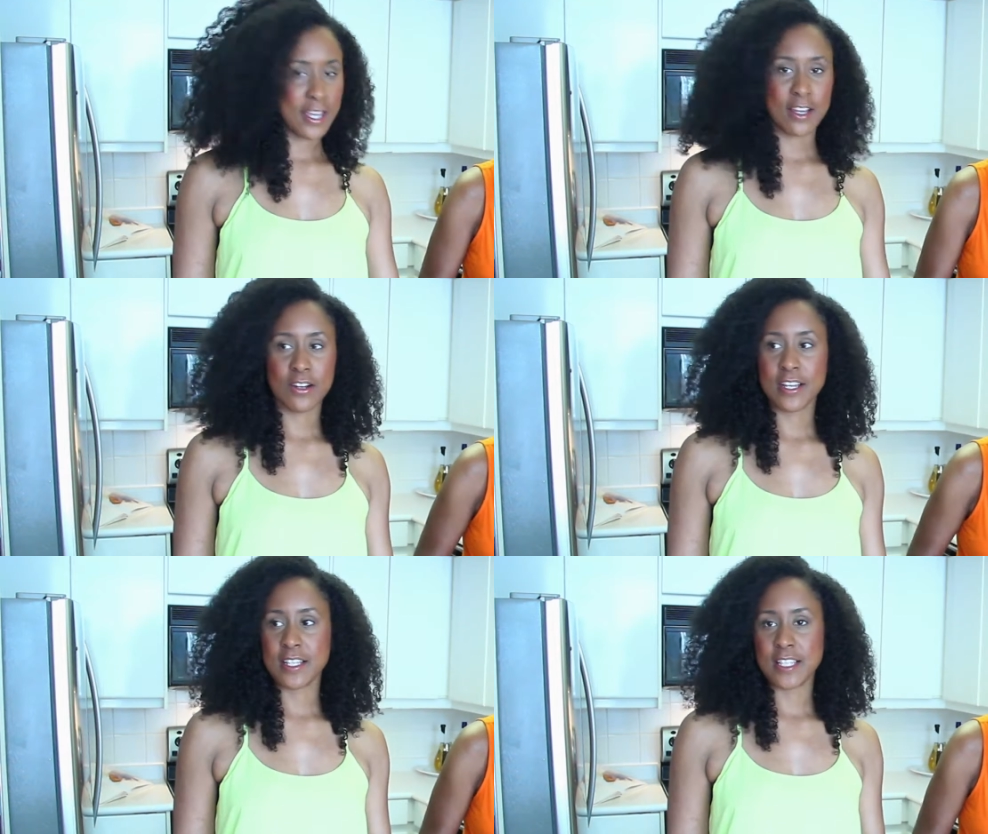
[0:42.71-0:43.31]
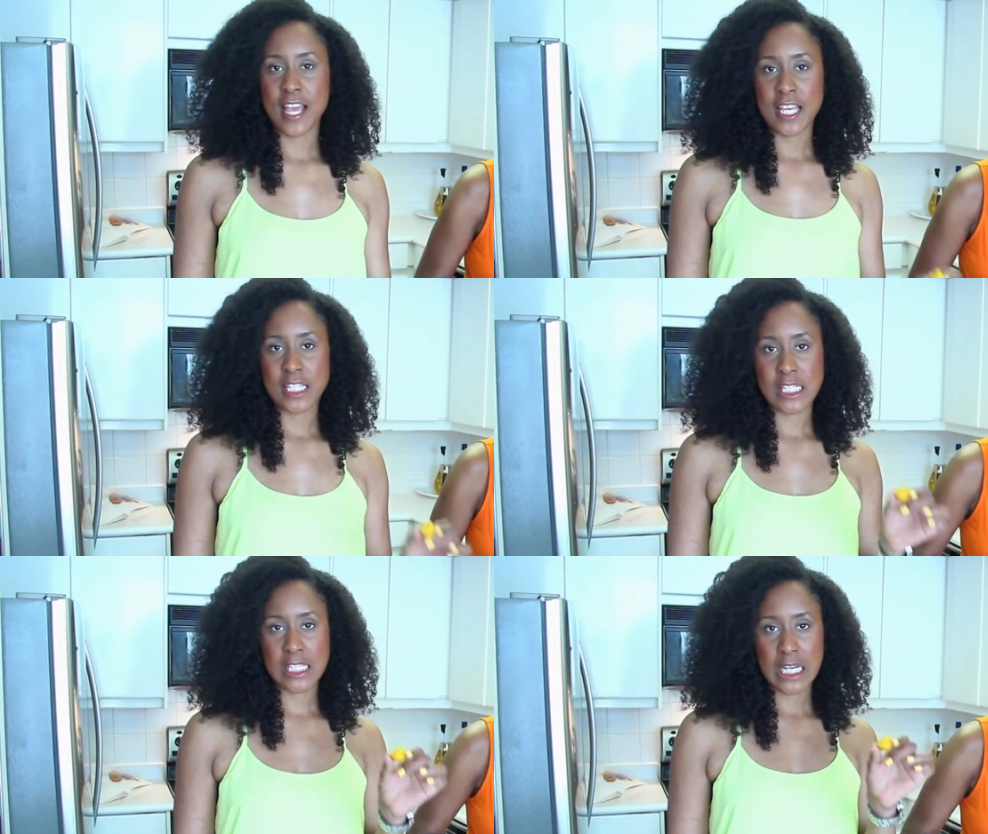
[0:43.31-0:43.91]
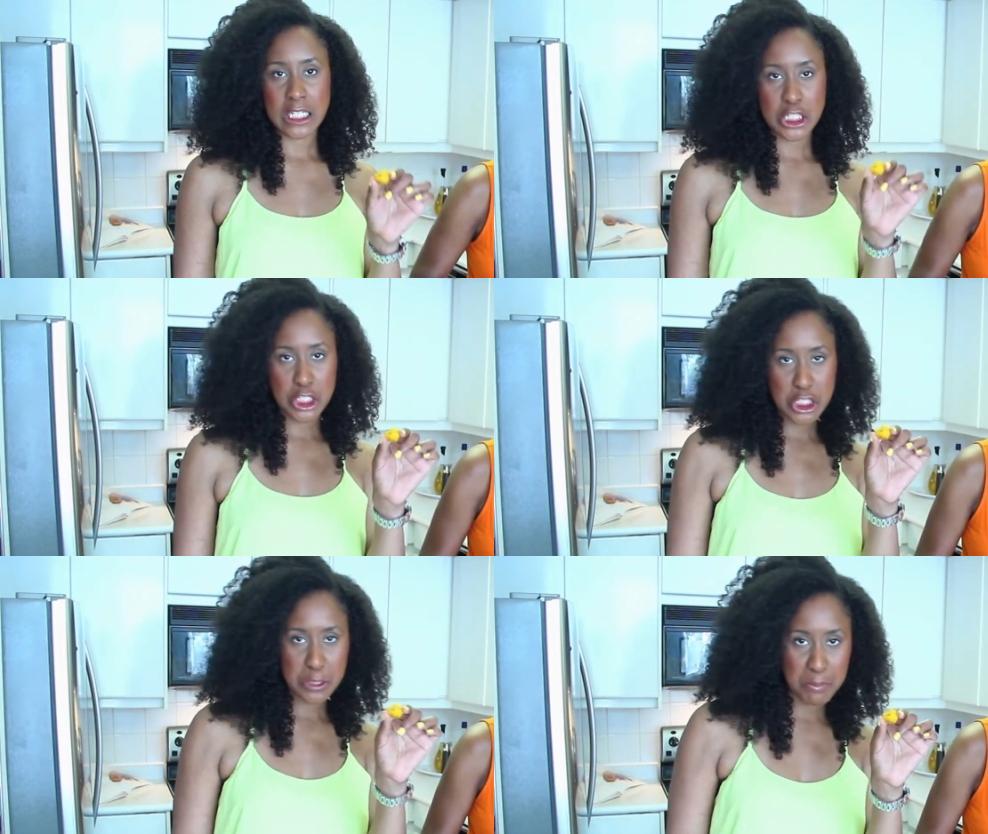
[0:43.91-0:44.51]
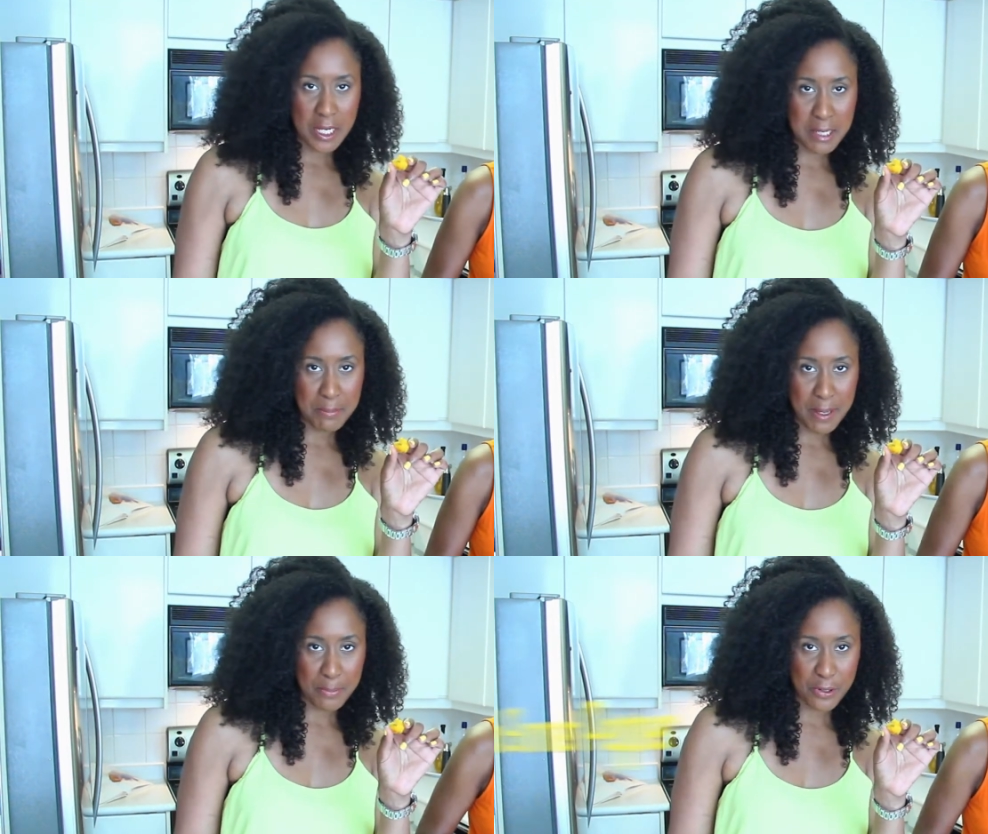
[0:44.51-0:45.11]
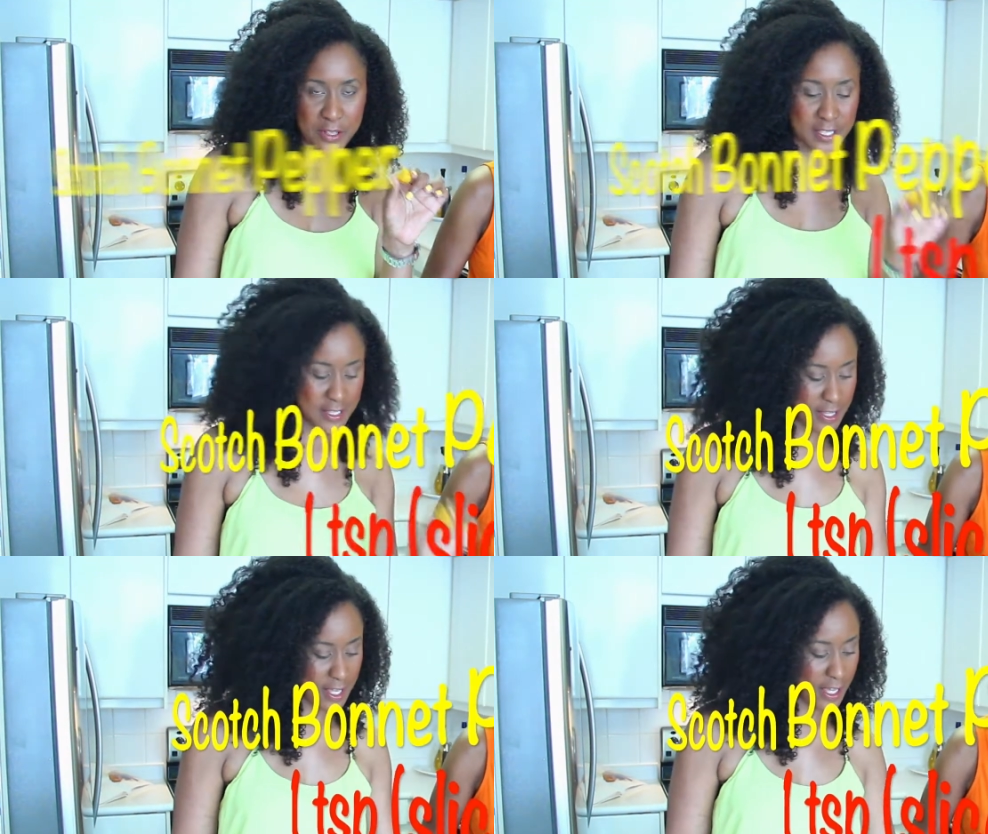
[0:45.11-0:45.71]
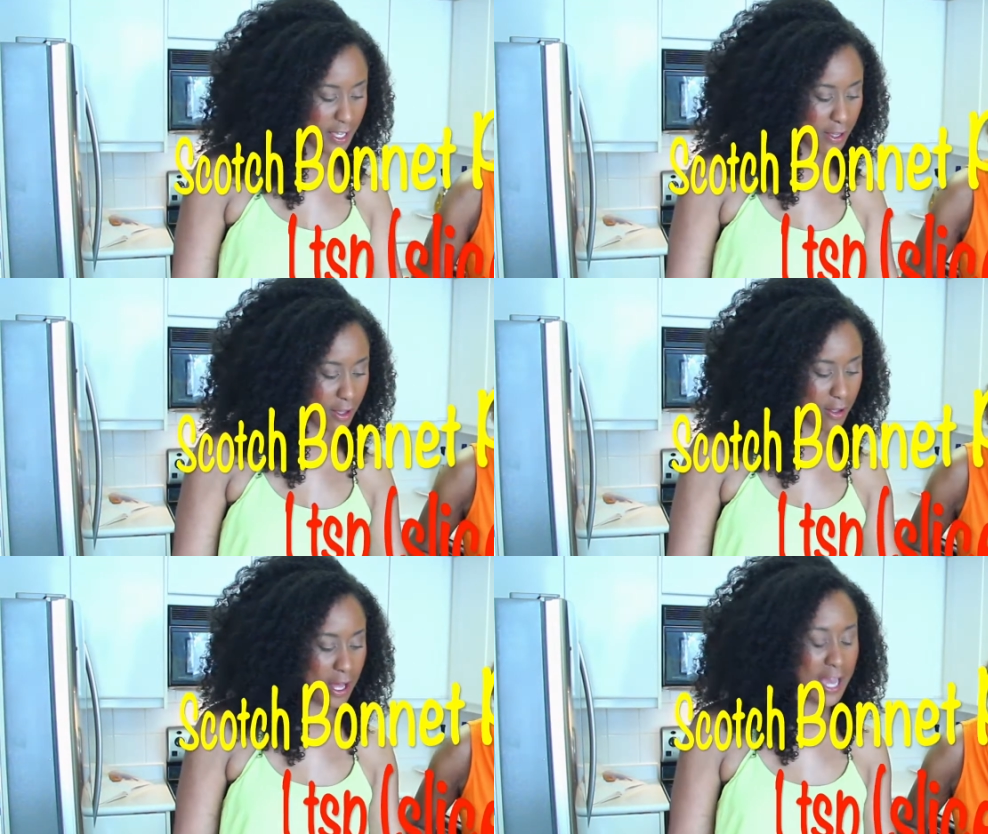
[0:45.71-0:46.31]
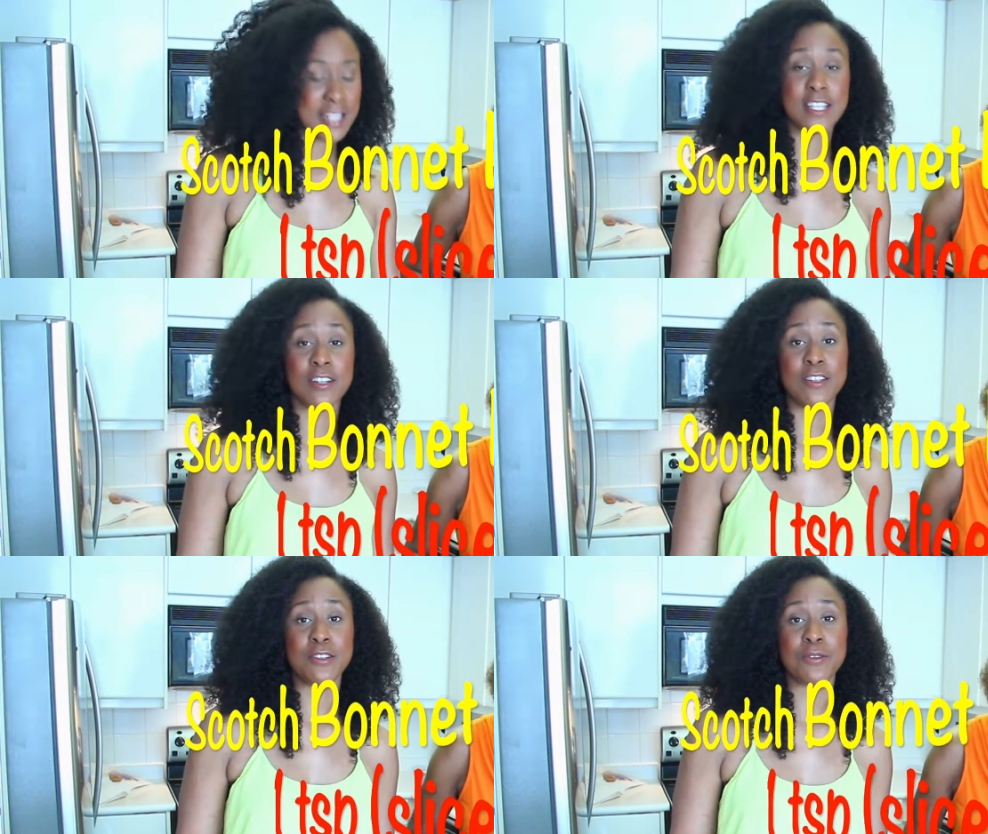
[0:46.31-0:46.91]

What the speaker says: here is a Scotch bonnet pepper. This thing, I tell you,